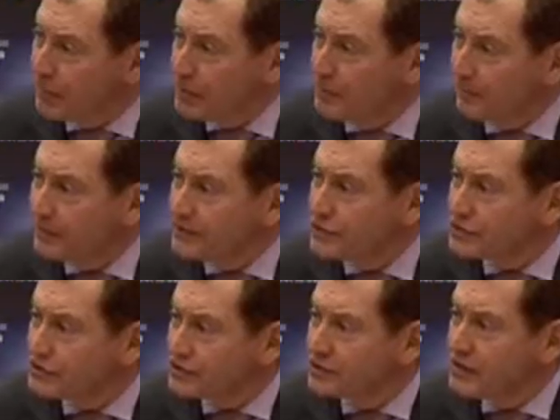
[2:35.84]
many
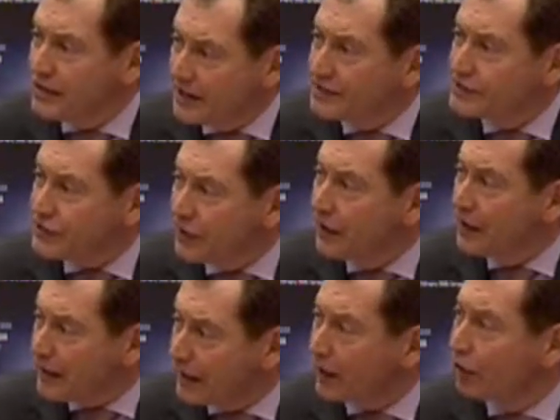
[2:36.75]
places, it's a
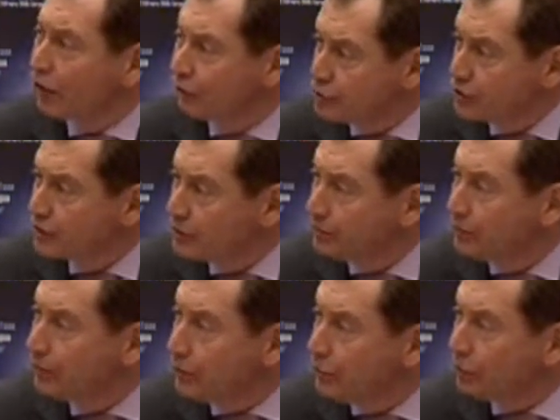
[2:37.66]
lack of
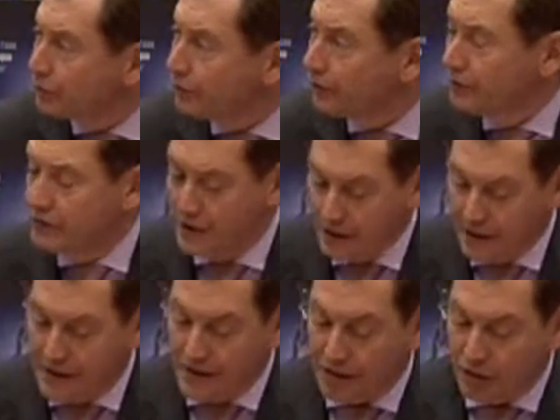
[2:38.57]
drinkable water, a
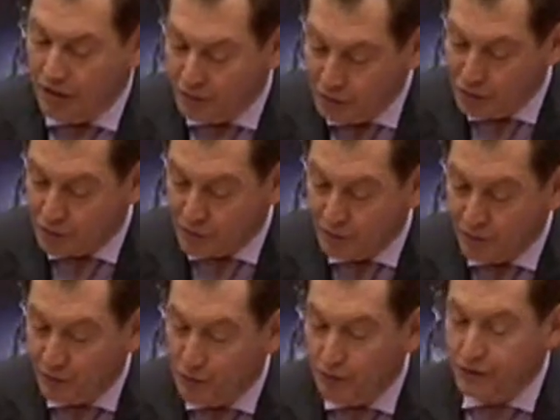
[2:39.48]
lack of
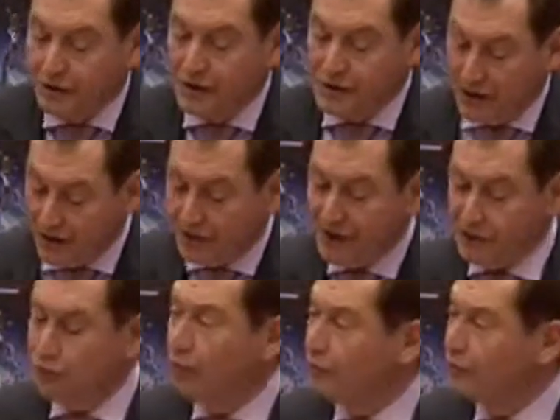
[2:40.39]
usable water, and
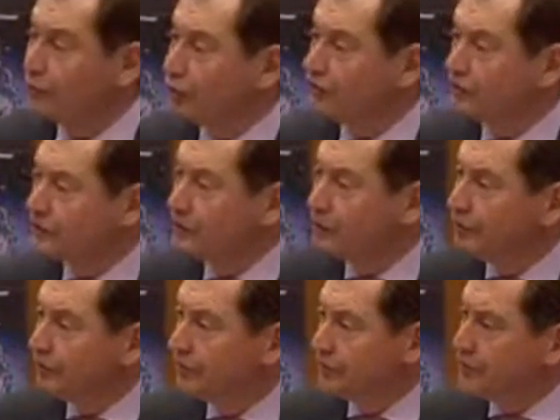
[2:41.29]
that's what we've got to deal
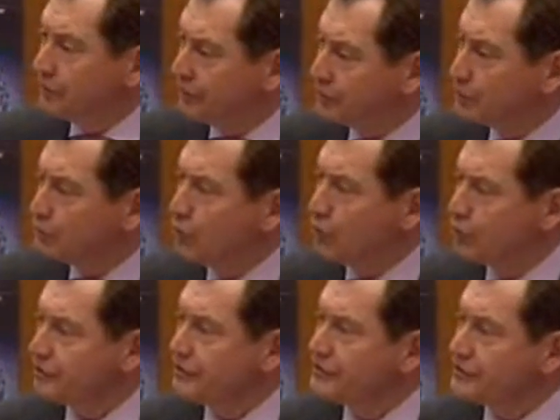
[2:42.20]
with, because
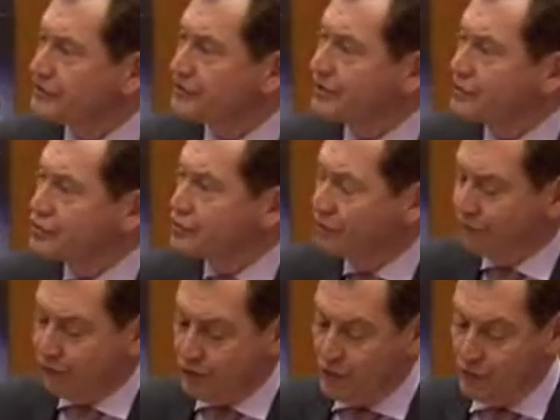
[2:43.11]
water is essential
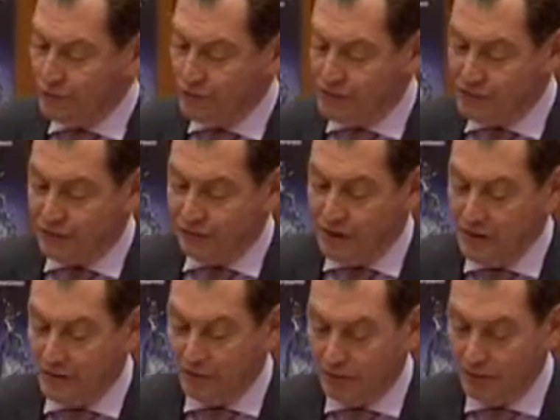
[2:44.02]
for human
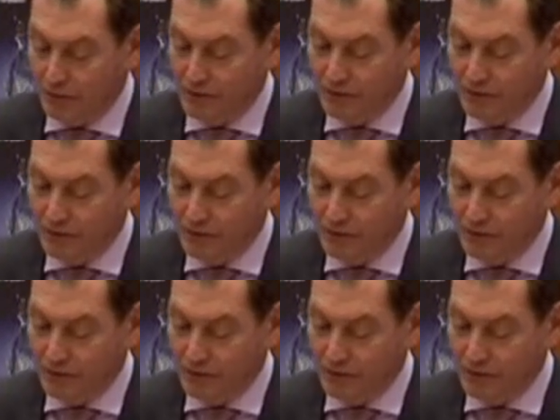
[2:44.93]
survival.